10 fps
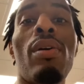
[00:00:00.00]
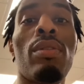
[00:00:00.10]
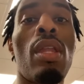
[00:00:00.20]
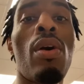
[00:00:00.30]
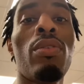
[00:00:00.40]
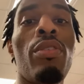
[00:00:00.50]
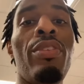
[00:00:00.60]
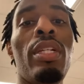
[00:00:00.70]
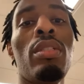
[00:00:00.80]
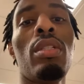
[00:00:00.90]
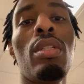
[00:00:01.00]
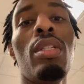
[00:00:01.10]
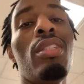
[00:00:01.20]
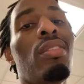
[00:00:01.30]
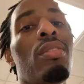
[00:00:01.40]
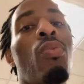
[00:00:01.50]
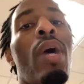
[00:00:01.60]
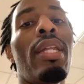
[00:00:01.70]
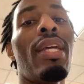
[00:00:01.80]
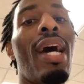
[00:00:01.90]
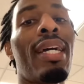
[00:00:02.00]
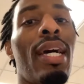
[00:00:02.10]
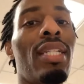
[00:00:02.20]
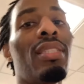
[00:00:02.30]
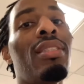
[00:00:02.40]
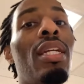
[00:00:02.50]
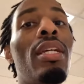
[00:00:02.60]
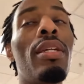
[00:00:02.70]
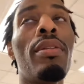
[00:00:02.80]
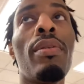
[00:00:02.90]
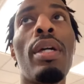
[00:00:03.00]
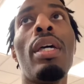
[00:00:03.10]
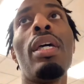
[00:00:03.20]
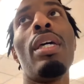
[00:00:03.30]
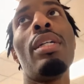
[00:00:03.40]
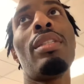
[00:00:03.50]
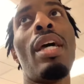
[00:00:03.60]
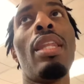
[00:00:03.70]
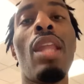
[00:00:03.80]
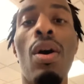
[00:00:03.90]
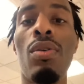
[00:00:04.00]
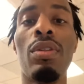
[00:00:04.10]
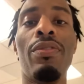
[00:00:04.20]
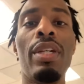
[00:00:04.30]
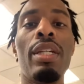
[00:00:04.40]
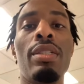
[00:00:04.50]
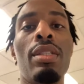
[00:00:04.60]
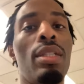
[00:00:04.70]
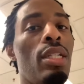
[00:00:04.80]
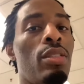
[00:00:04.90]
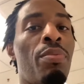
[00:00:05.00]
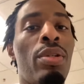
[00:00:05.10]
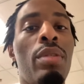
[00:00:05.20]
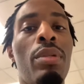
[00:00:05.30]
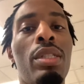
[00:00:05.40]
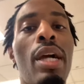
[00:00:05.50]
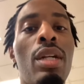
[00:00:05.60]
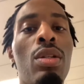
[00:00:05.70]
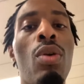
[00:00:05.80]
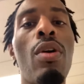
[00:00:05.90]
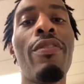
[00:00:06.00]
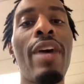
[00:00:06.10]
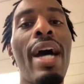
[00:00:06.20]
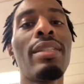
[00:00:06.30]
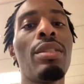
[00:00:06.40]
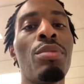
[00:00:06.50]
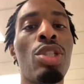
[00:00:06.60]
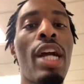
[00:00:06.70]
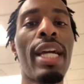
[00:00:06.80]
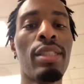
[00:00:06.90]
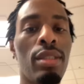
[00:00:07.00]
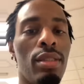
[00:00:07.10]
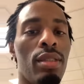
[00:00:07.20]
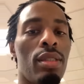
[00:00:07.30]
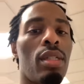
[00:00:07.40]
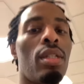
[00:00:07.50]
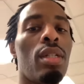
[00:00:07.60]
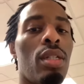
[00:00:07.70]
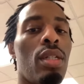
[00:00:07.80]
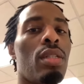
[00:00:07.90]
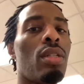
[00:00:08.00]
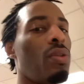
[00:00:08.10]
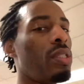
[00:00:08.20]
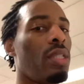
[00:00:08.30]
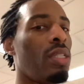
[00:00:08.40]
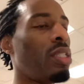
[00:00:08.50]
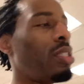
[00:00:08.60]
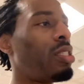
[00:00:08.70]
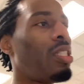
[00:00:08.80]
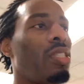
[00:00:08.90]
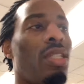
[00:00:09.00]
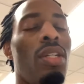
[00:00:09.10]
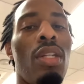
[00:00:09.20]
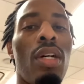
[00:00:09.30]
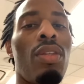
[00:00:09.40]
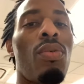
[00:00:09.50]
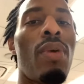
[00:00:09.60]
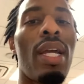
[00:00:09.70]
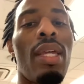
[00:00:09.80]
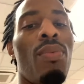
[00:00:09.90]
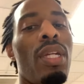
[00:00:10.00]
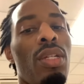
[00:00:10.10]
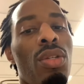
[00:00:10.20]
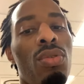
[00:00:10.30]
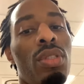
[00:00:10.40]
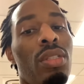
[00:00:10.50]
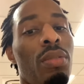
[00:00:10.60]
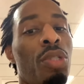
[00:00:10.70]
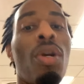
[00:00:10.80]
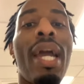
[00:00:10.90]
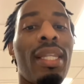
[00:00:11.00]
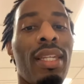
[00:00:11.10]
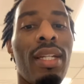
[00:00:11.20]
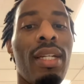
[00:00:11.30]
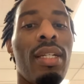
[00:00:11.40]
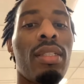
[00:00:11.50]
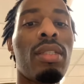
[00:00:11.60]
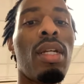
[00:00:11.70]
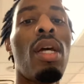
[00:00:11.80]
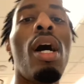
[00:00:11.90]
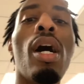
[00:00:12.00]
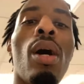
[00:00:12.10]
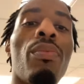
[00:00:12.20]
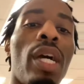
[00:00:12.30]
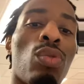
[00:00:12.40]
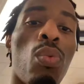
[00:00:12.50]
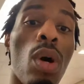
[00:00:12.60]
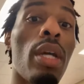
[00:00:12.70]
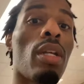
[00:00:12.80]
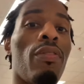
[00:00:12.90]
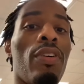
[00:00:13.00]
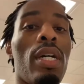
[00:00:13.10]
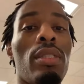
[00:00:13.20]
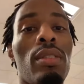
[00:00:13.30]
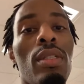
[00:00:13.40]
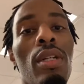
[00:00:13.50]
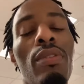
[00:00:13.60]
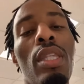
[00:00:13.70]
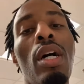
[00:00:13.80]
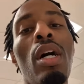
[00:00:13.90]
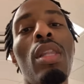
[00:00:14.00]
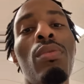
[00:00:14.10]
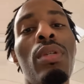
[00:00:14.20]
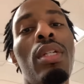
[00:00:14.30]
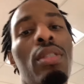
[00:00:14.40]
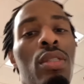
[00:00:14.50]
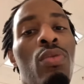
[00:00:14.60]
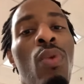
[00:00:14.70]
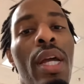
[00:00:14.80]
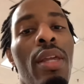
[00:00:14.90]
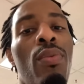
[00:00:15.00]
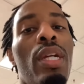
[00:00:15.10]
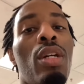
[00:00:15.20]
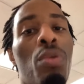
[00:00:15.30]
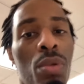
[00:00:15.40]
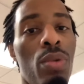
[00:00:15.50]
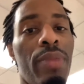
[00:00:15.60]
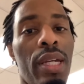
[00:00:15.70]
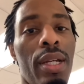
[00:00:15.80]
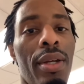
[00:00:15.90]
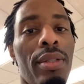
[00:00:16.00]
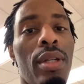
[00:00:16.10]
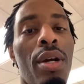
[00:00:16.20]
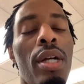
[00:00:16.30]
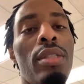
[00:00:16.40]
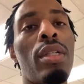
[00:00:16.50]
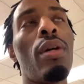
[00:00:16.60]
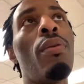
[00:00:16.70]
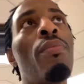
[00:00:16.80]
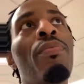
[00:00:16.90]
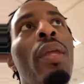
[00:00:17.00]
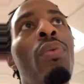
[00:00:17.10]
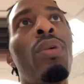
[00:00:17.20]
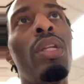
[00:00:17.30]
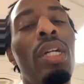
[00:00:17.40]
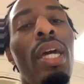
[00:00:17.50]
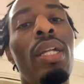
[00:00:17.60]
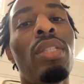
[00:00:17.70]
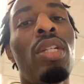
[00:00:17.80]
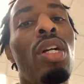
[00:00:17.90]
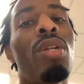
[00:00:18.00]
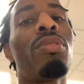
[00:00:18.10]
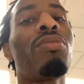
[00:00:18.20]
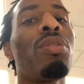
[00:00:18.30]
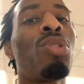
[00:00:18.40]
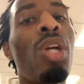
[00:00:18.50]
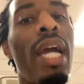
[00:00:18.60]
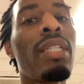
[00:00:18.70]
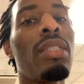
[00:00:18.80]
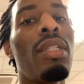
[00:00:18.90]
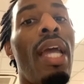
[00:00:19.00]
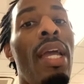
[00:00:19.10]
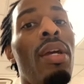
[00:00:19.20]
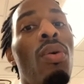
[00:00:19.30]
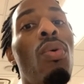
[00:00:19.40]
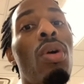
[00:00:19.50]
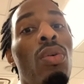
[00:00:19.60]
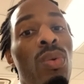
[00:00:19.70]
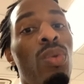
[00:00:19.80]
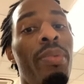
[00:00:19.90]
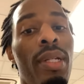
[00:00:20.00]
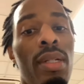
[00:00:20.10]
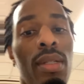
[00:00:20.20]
long division, and this is the way that I kind of see it, is that long division is pretty much like glorified subtraction. So it's just another way that we can use to subtract things. That's one of the functions of it. The other one is a way that we can group things. All right, so we look at it in terms of subtraction and or grouping.